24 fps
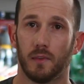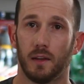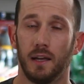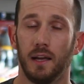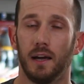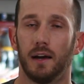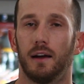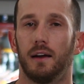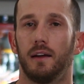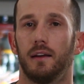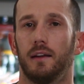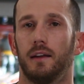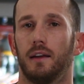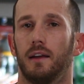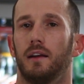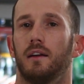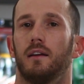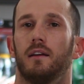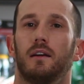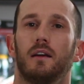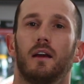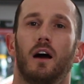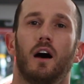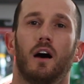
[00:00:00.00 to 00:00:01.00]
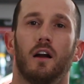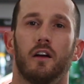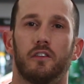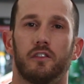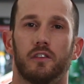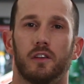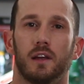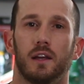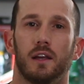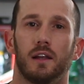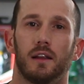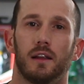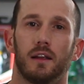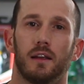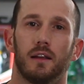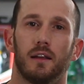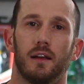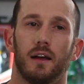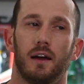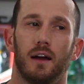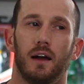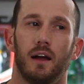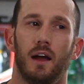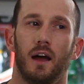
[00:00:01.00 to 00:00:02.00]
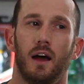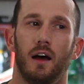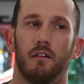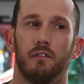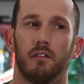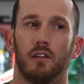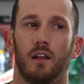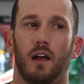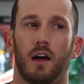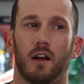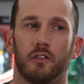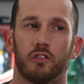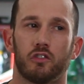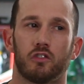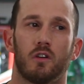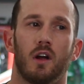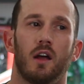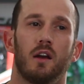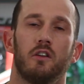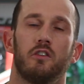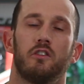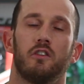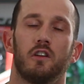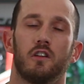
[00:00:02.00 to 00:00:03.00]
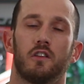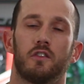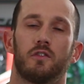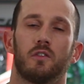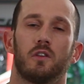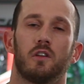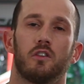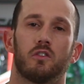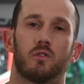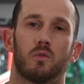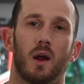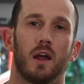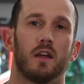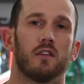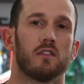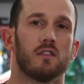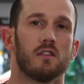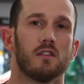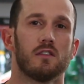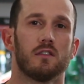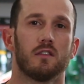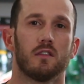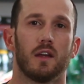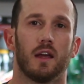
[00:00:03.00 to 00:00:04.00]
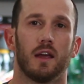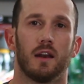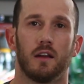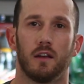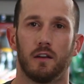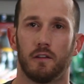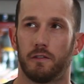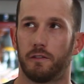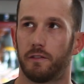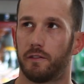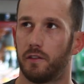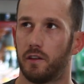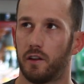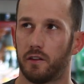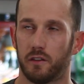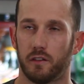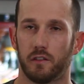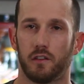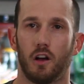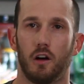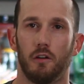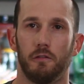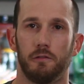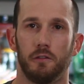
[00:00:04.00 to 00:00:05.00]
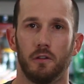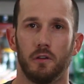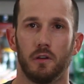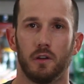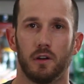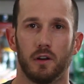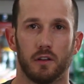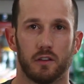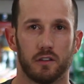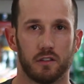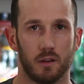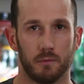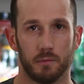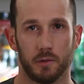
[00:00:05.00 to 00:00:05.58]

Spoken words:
Yeah, and honestly, I have a lot of strategies for these races, and if this is helpful and it's